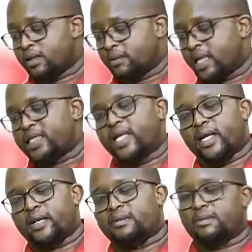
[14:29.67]
let's
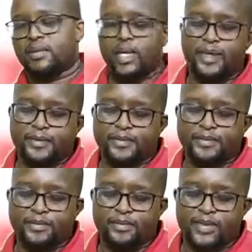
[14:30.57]
say
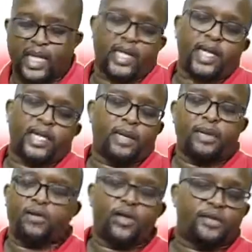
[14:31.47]
tachycardia
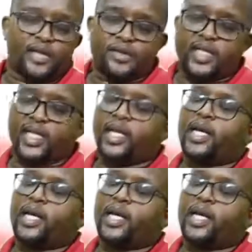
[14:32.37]
above 150,